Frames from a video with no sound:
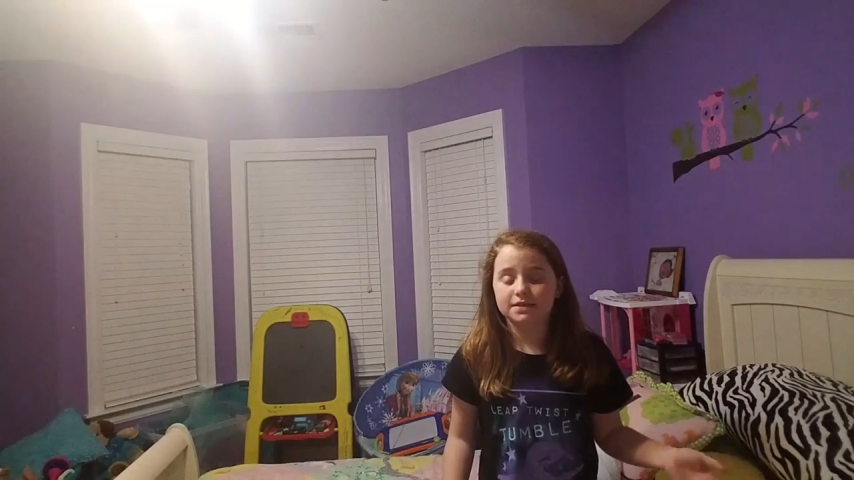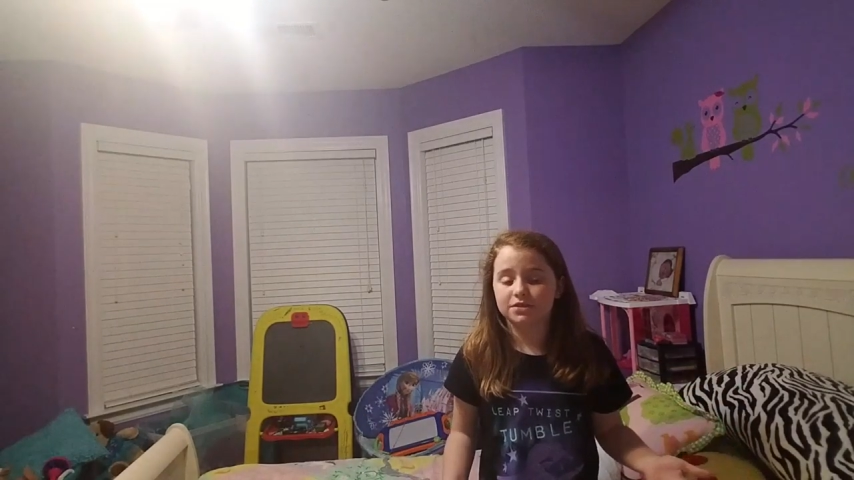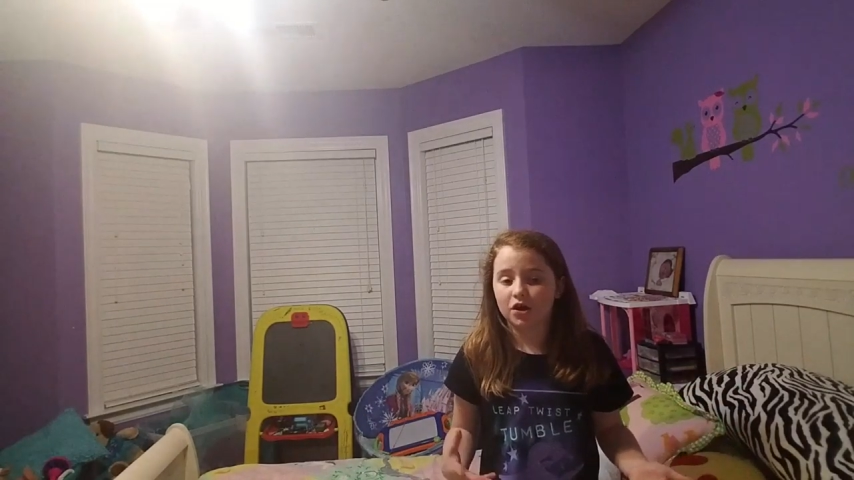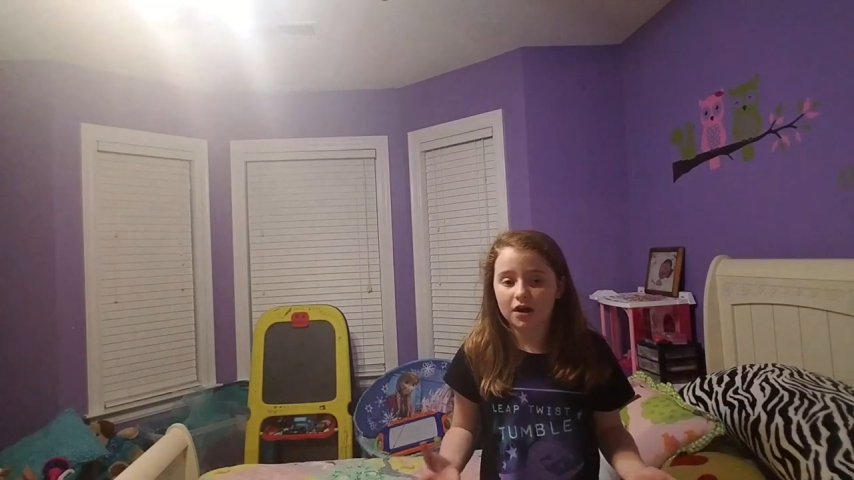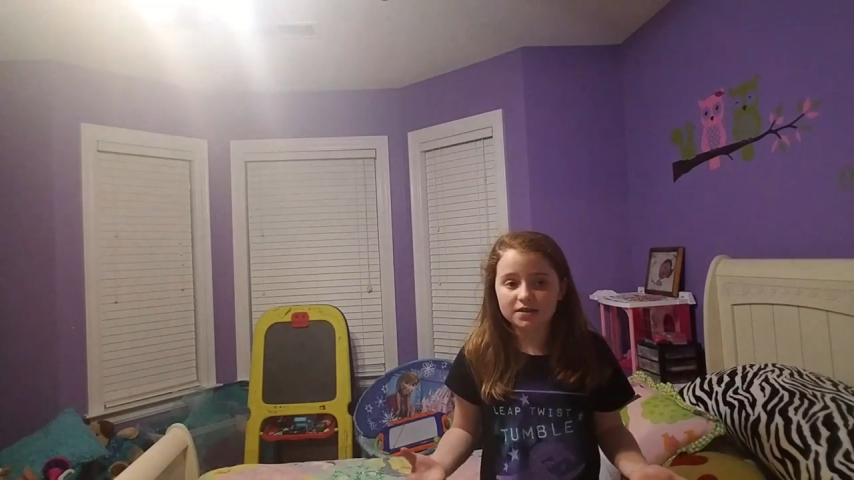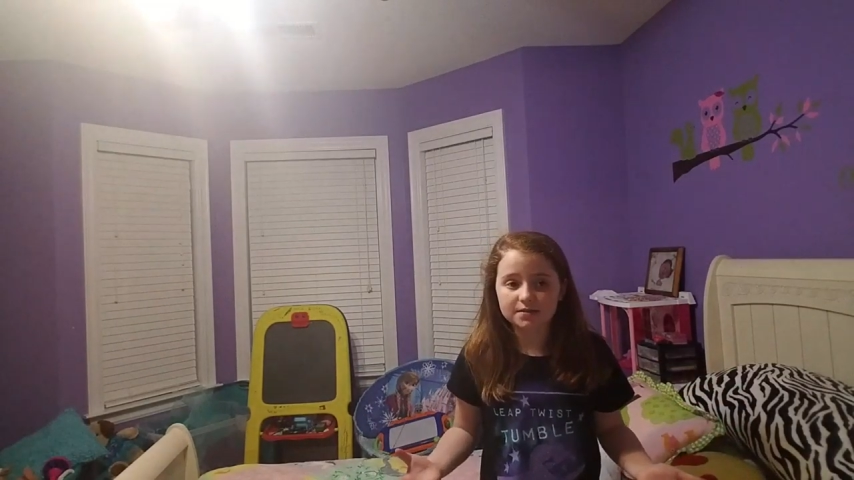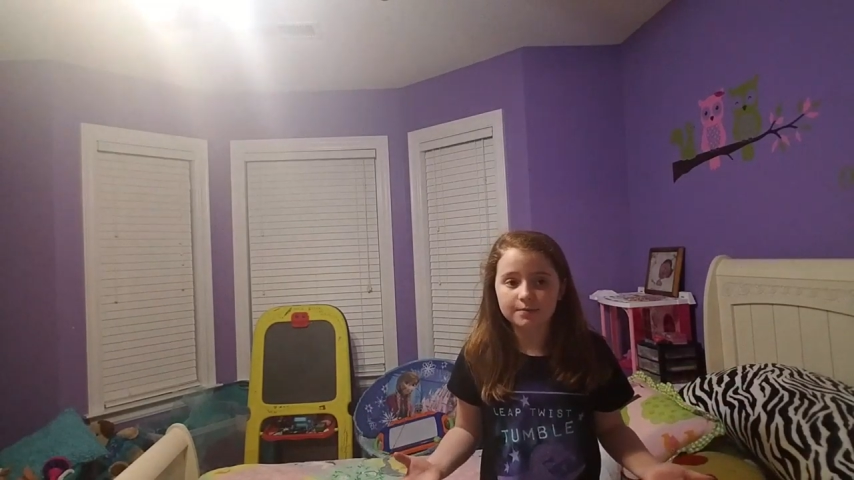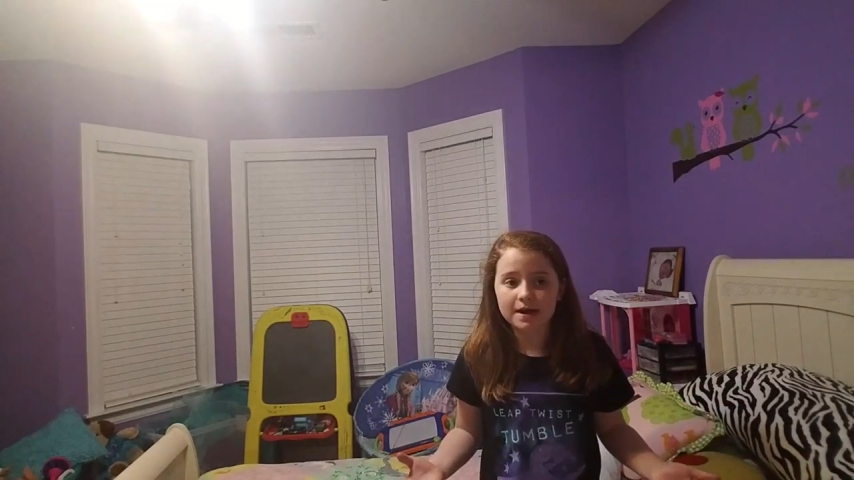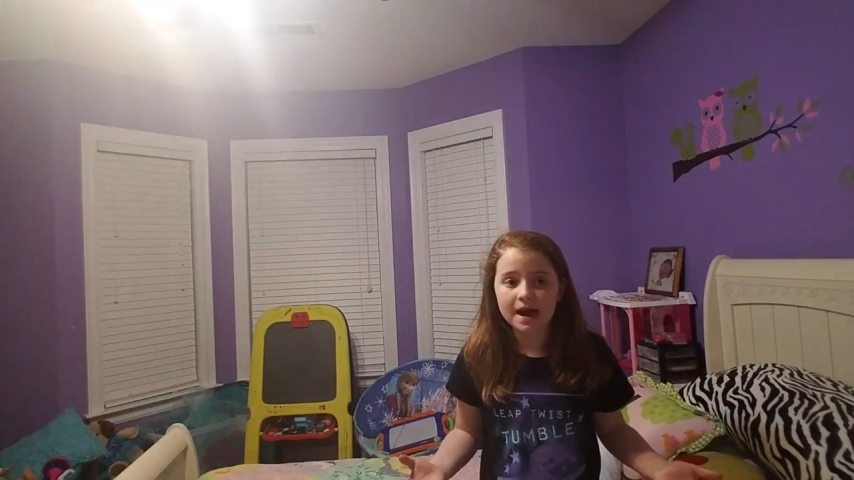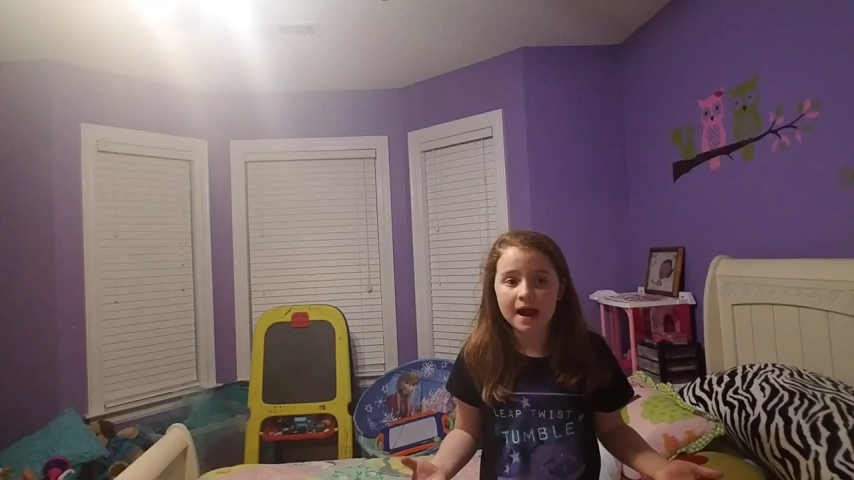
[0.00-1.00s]
not to
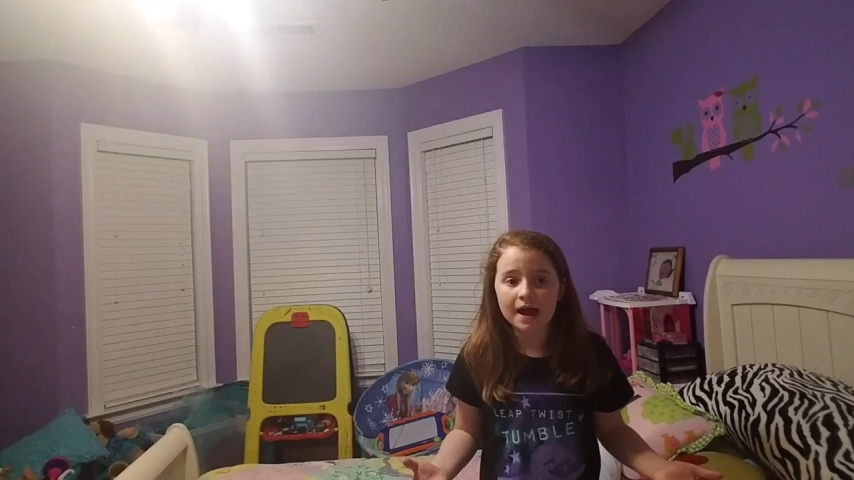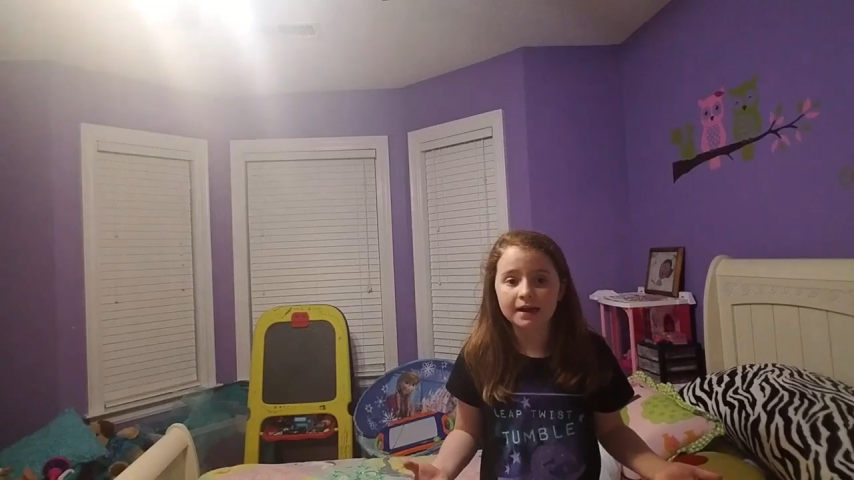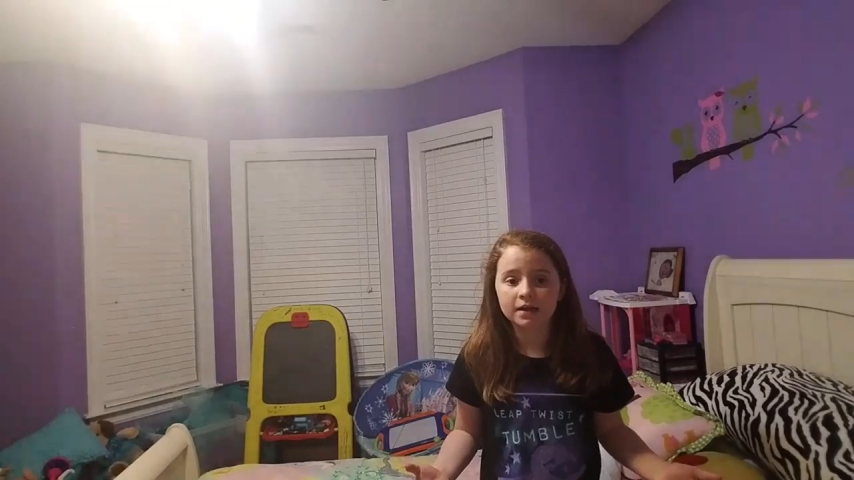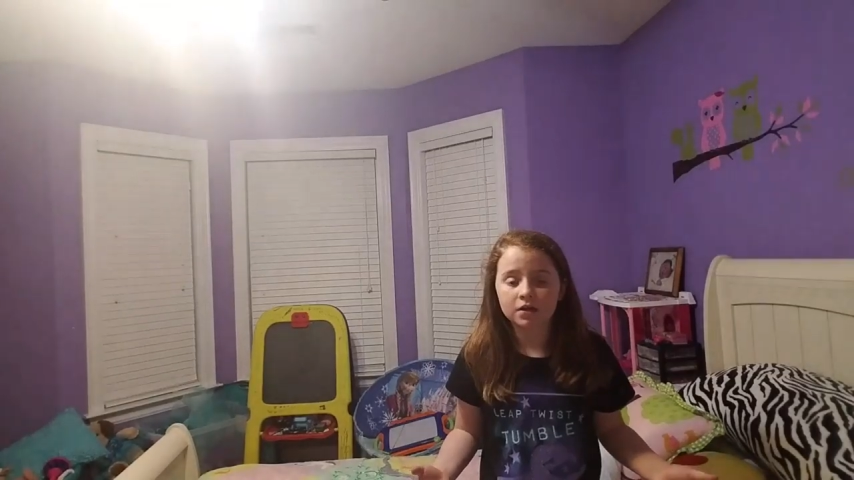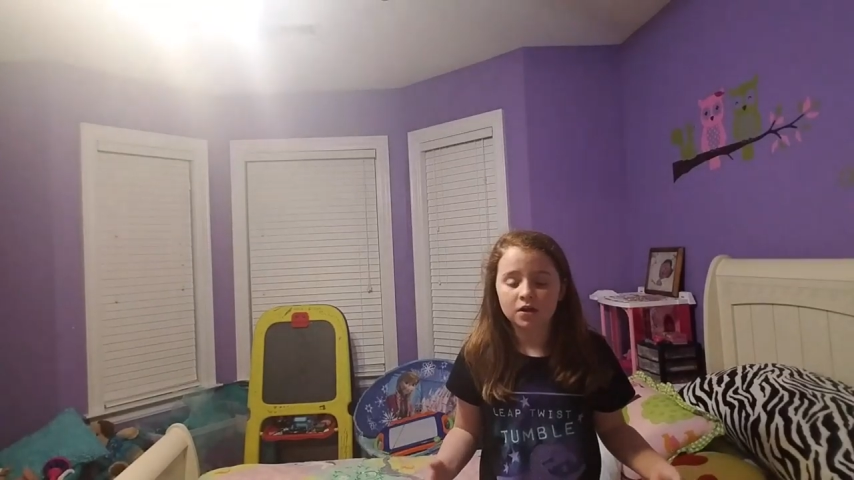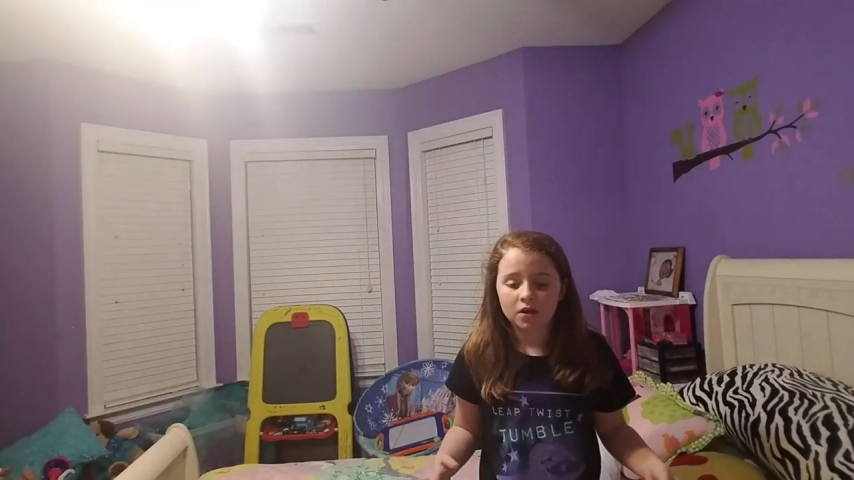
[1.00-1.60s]
brag